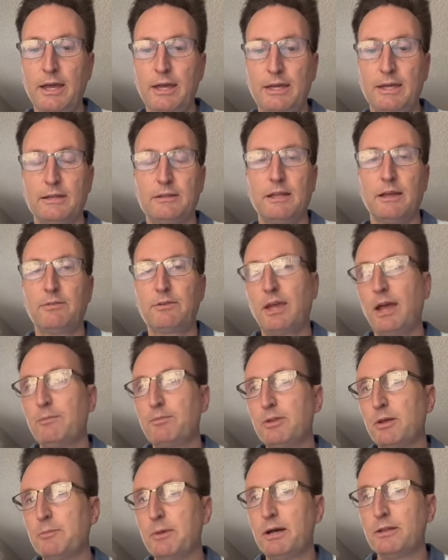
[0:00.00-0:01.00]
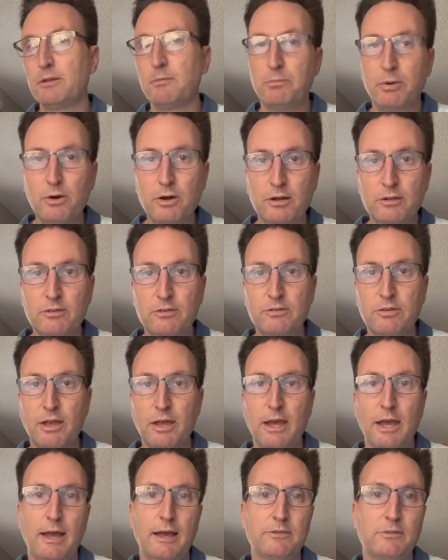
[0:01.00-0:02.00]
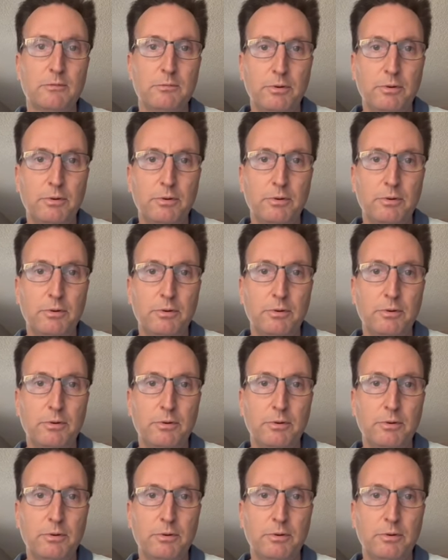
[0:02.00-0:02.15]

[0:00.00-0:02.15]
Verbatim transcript: yet they've kept them on the books as